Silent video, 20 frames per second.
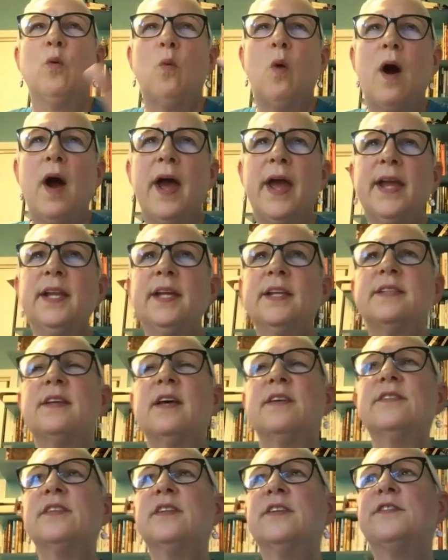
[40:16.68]
Wine, it
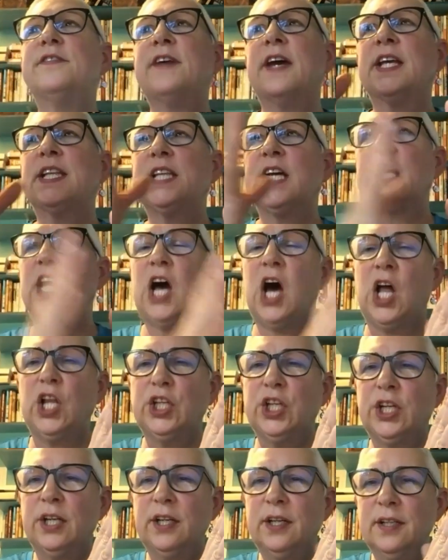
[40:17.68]
doesn't affect the
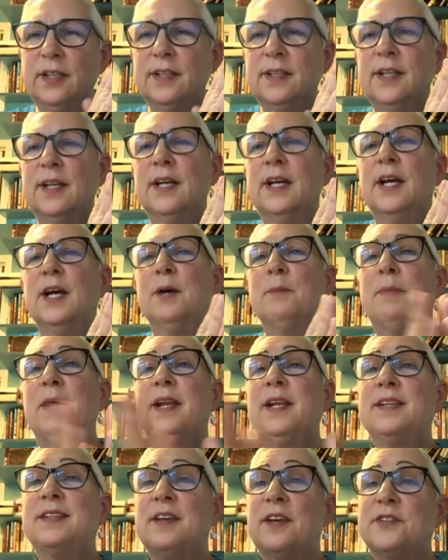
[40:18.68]
color,
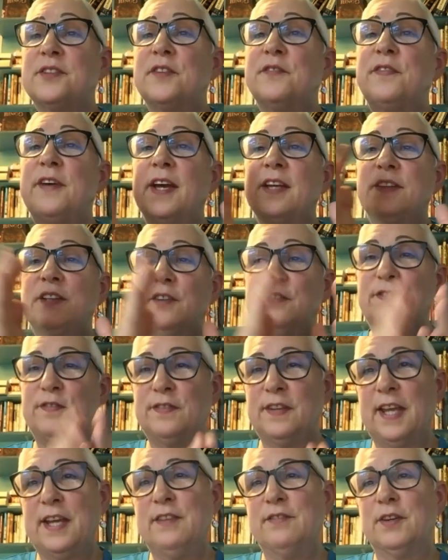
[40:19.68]
but it does affect the
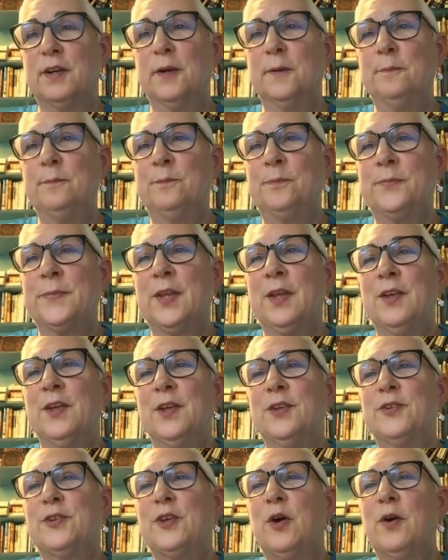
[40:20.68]
flavor.
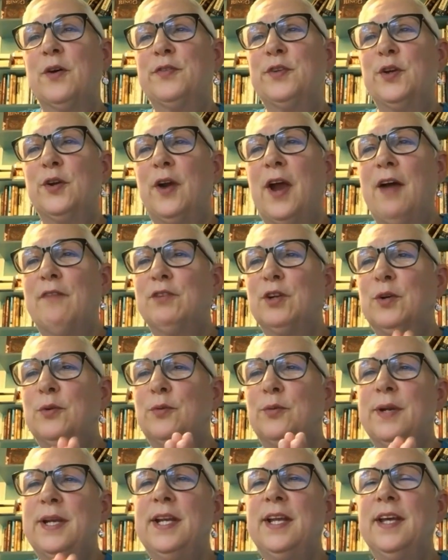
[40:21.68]
So if you're ever
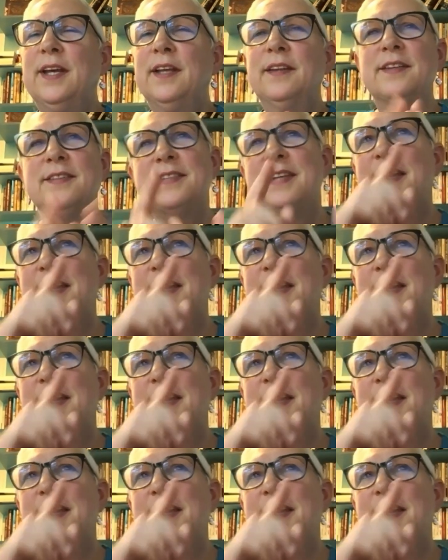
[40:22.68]
reading the